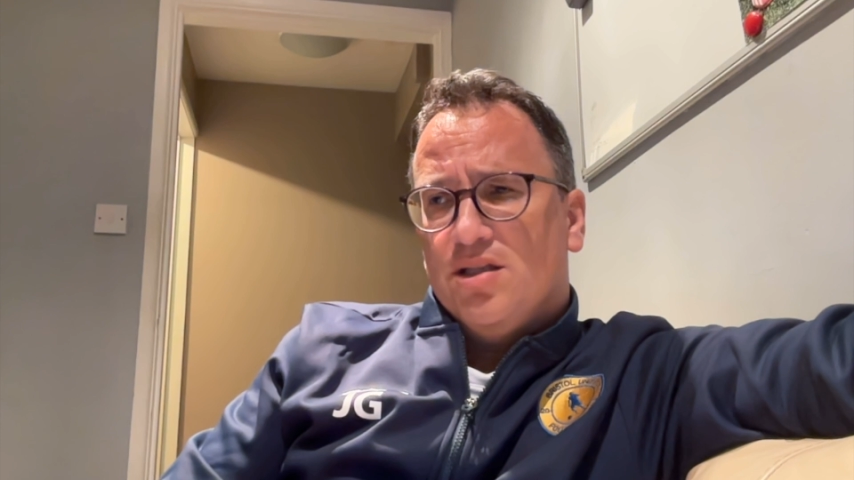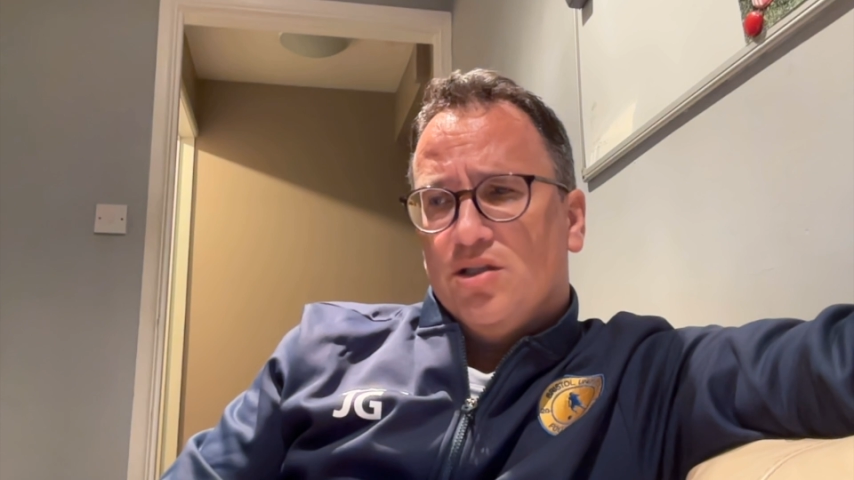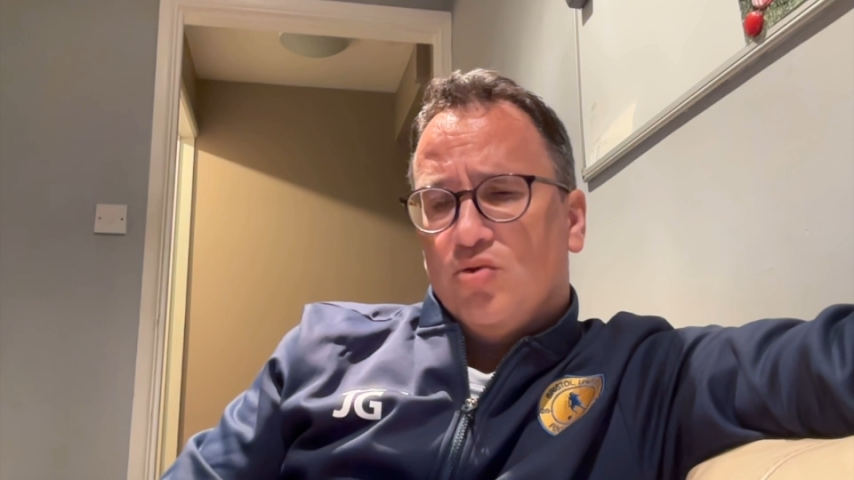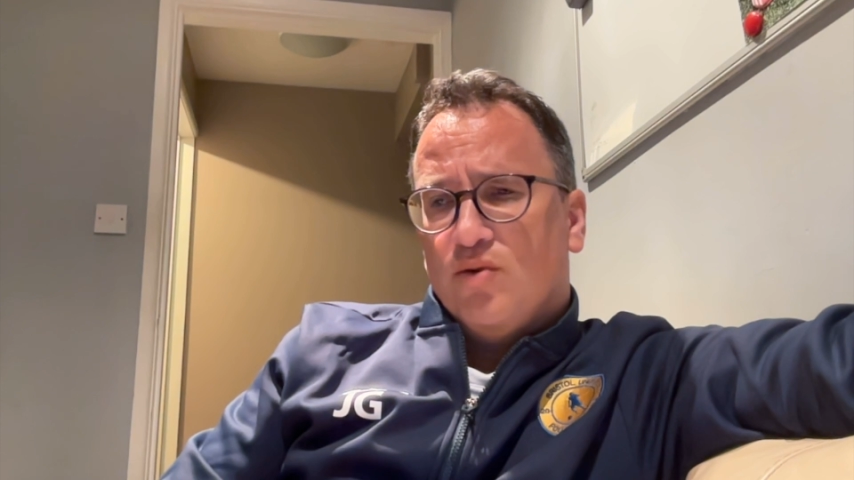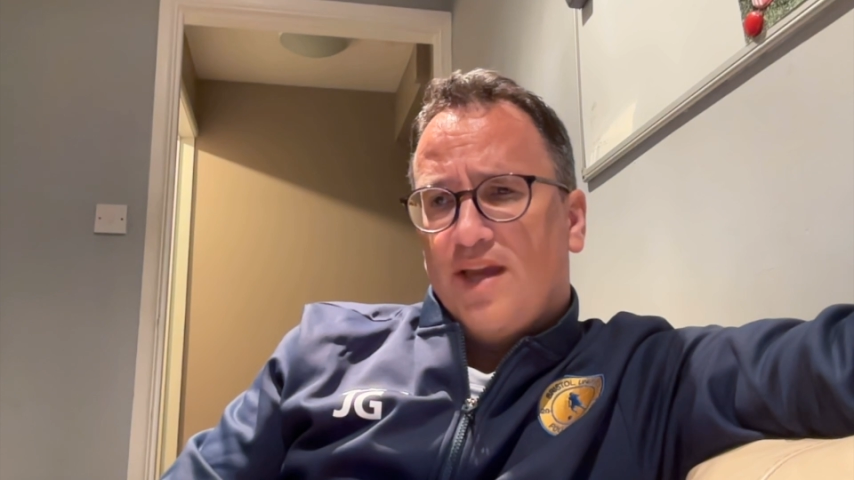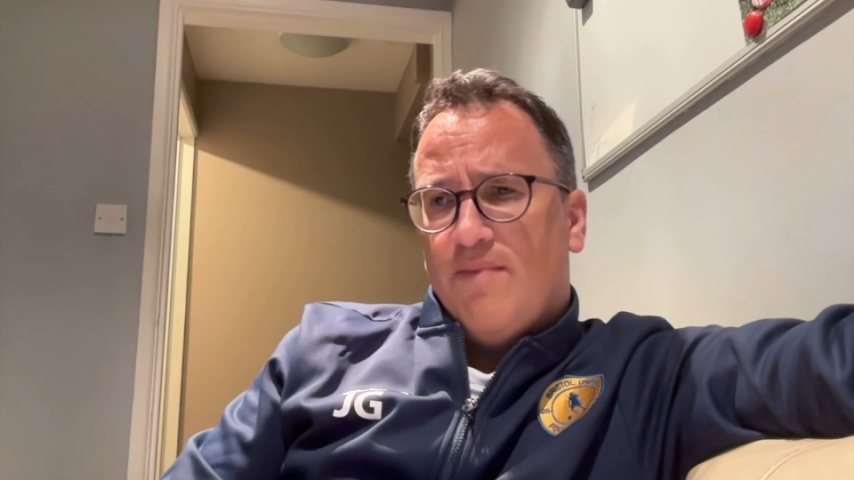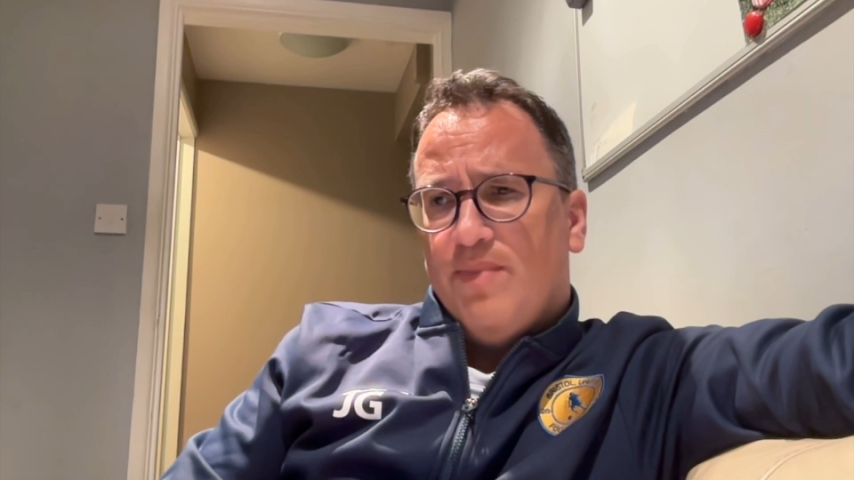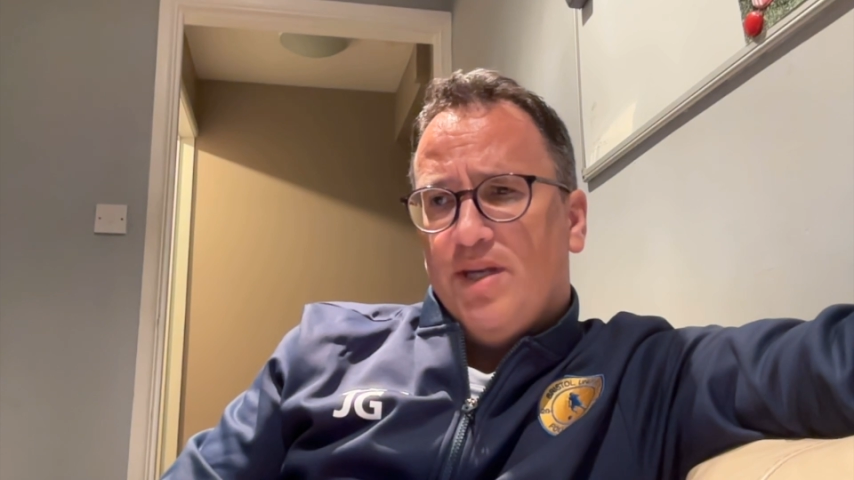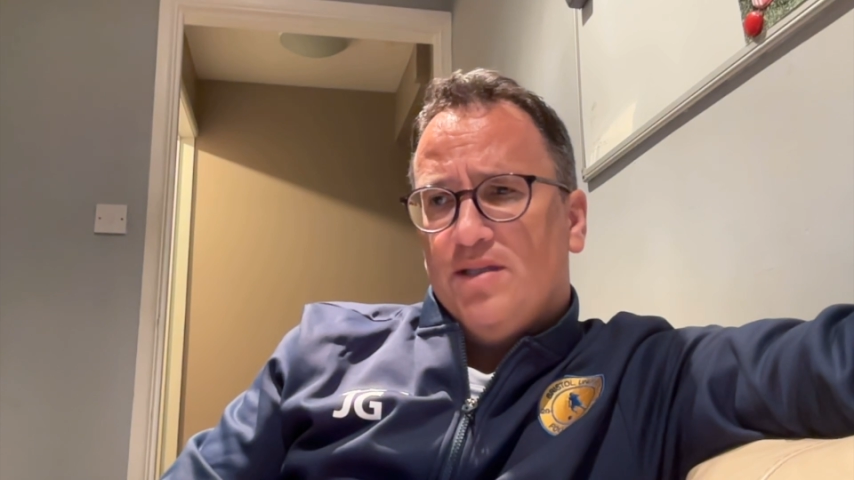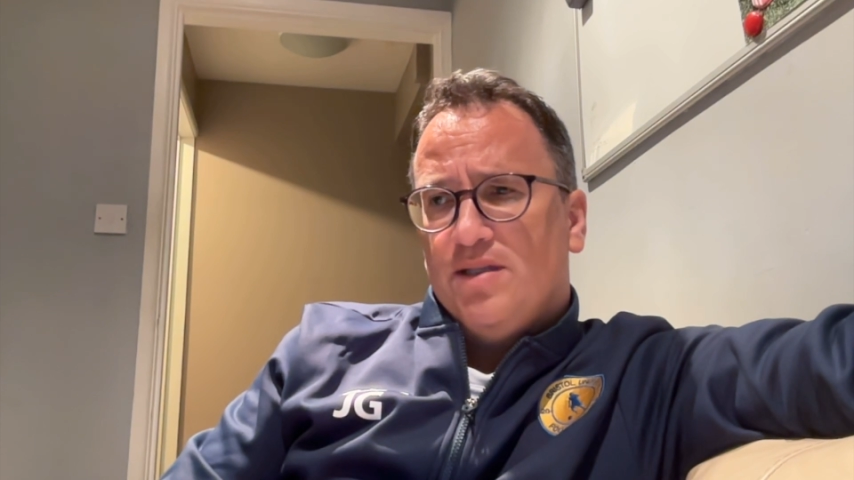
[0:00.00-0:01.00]
to sort of get
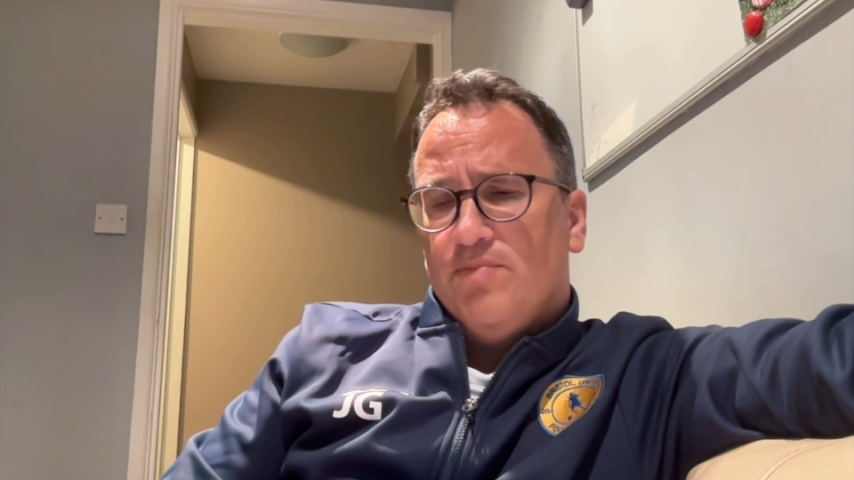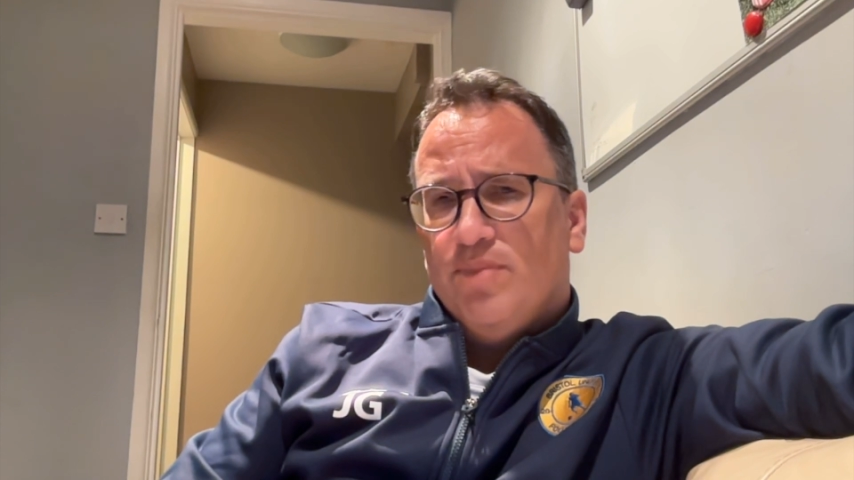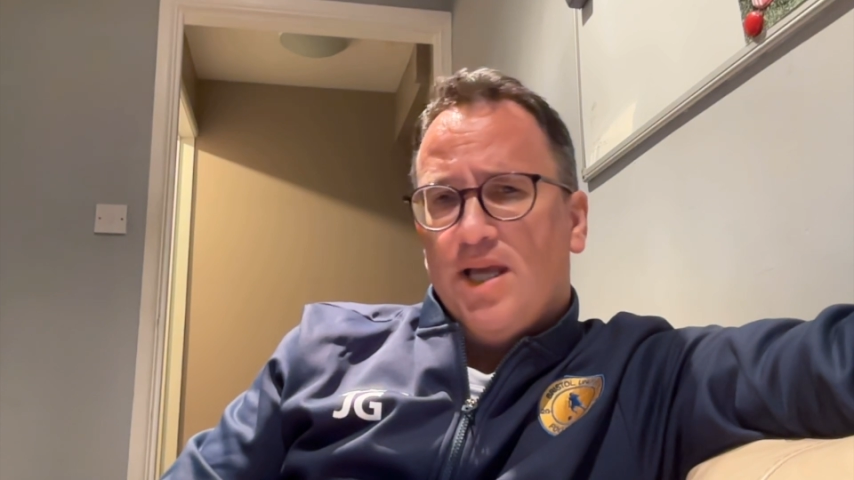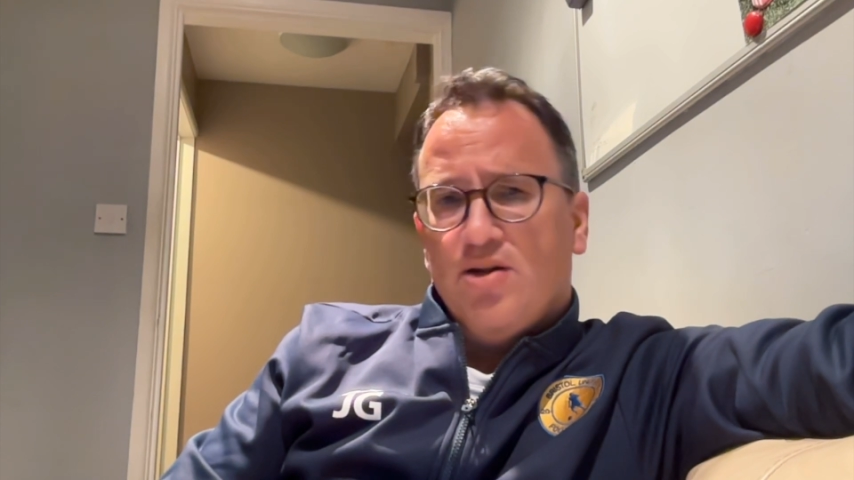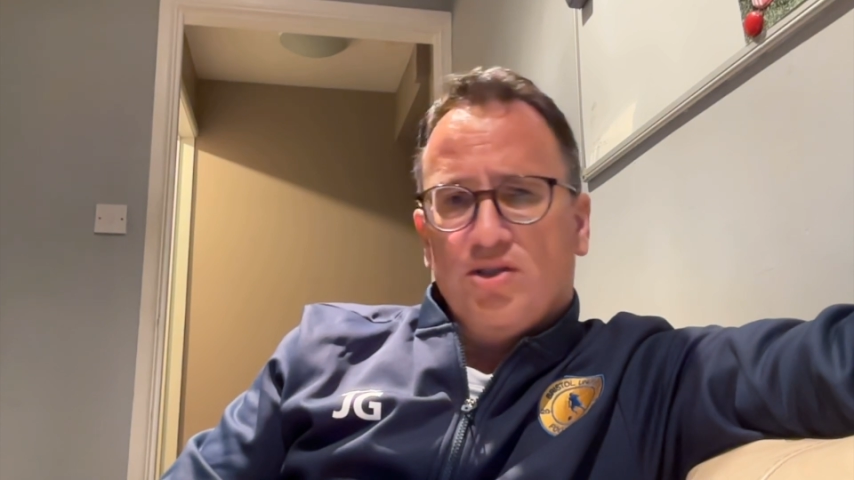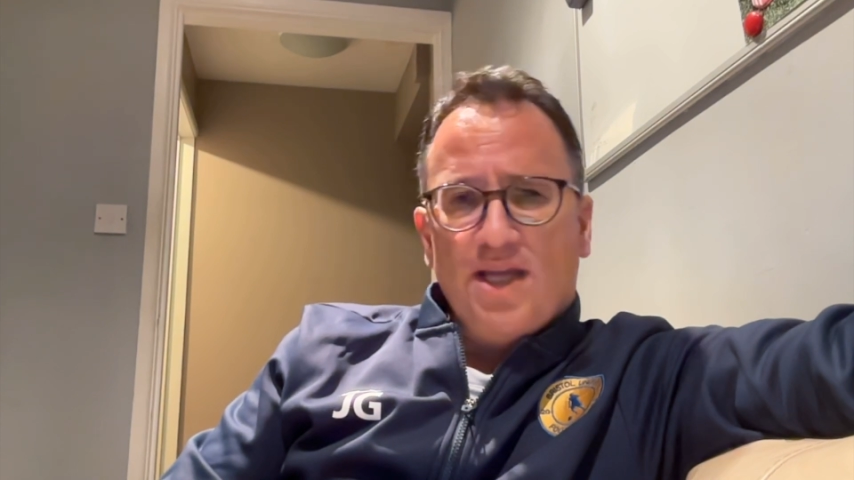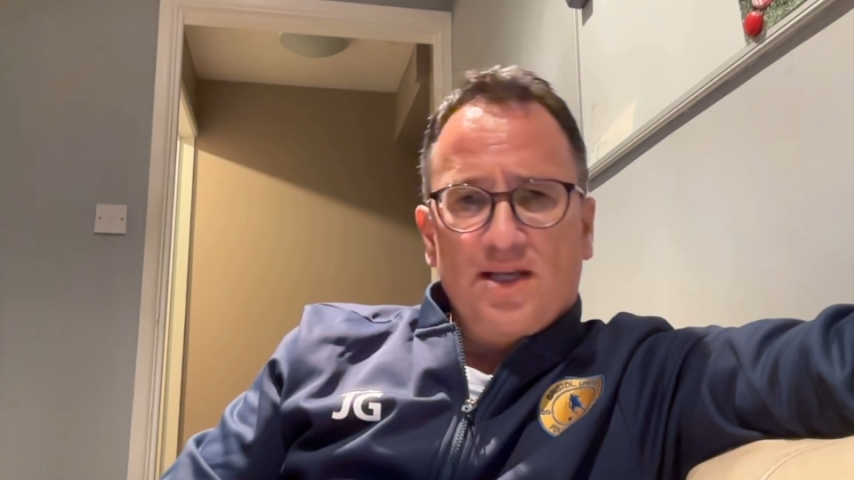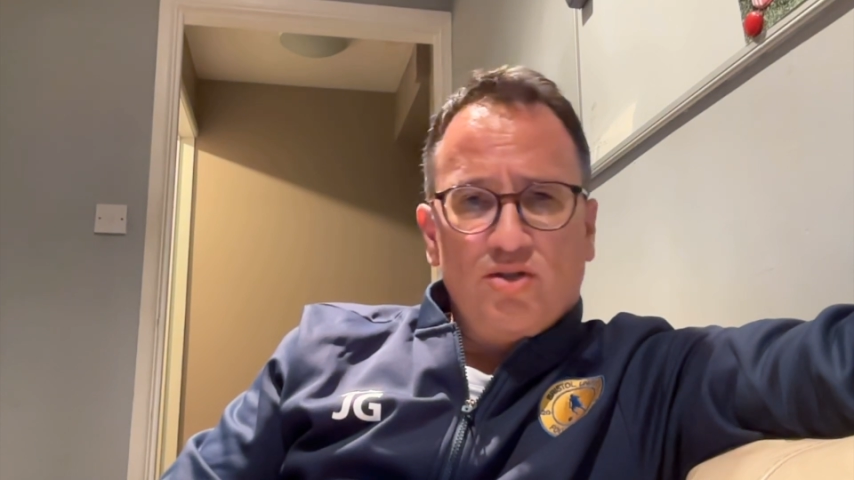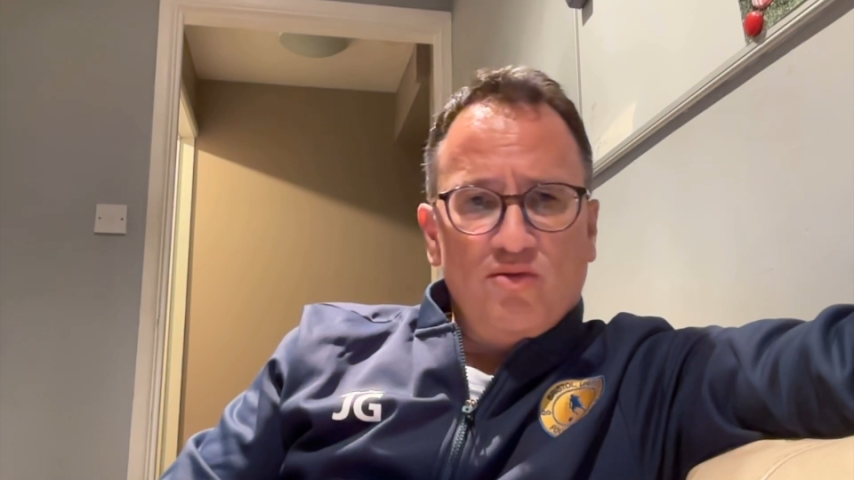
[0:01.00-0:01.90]
minutes in players' legs,